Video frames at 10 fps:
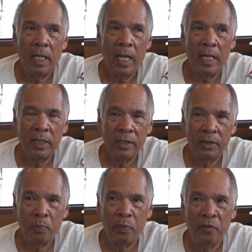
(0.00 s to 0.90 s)
and
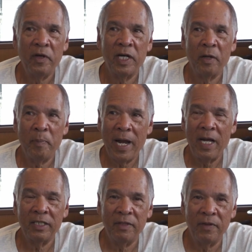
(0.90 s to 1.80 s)
it's proven in the
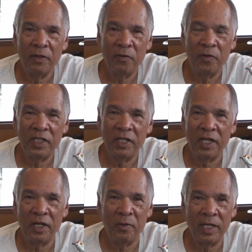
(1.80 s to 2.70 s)
past, even though fish are
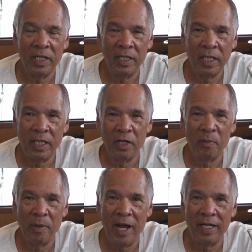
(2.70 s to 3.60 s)
theoretically
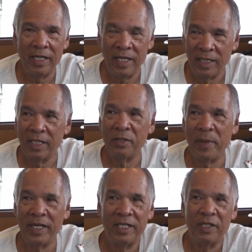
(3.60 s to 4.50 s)
colorblind, that it does
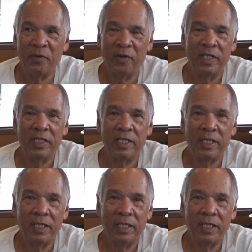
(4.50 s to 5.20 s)
make a difference.